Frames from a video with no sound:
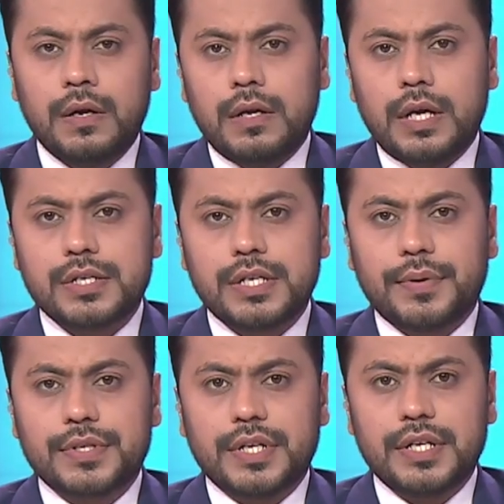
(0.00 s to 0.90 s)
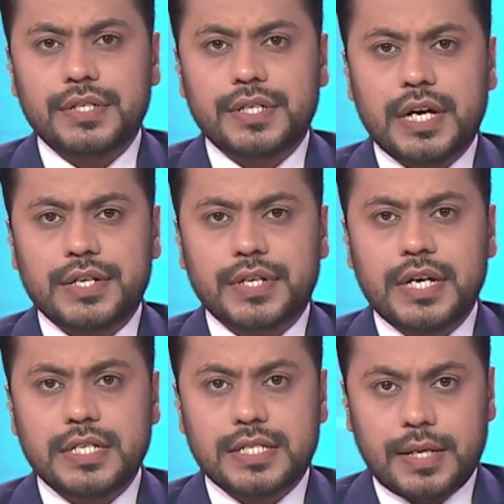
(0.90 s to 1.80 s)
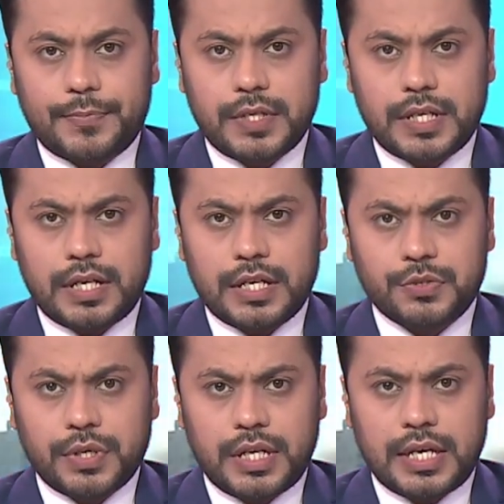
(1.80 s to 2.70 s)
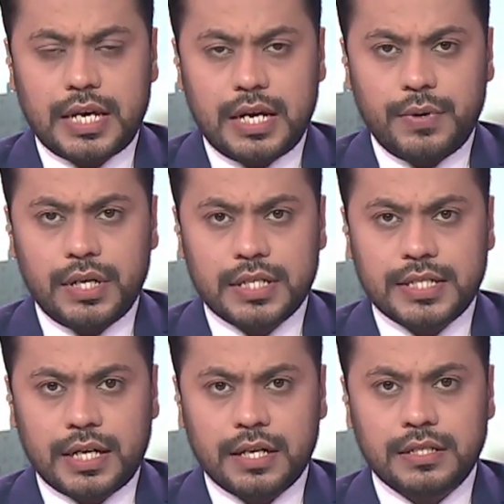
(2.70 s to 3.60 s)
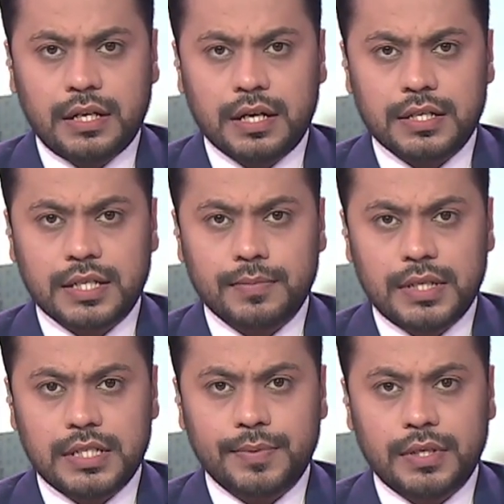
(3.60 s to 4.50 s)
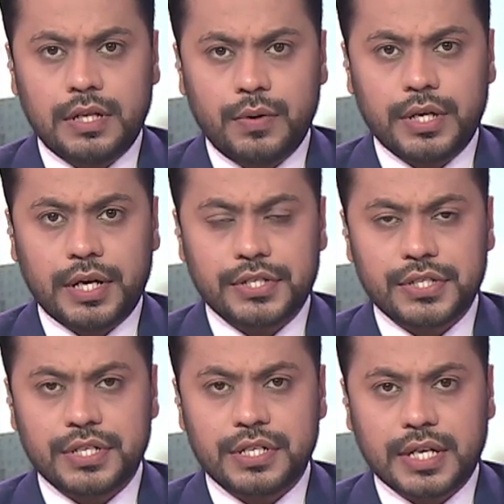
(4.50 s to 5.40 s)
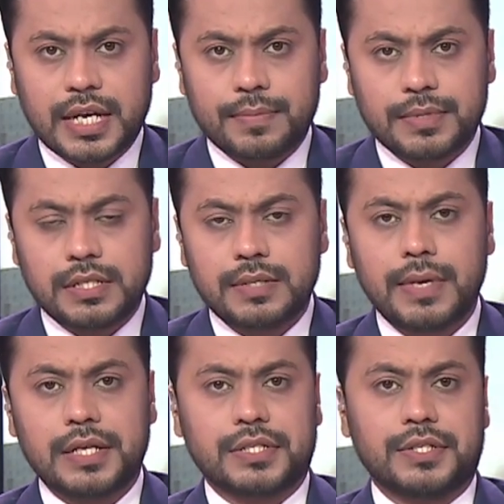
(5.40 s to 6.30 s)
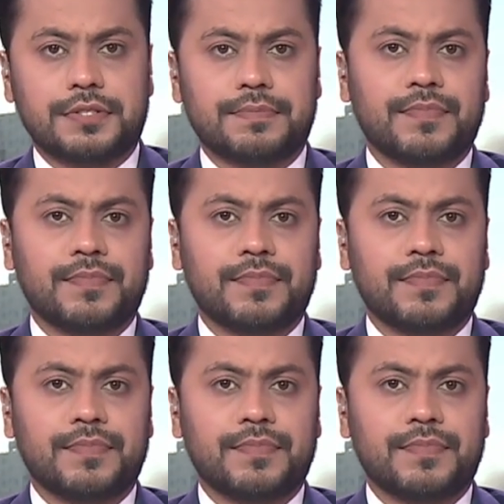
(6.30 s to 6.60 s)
Now, Syria says it has intercepted an Israeli aerial attack targeting multiple locations in the capital, Damascus.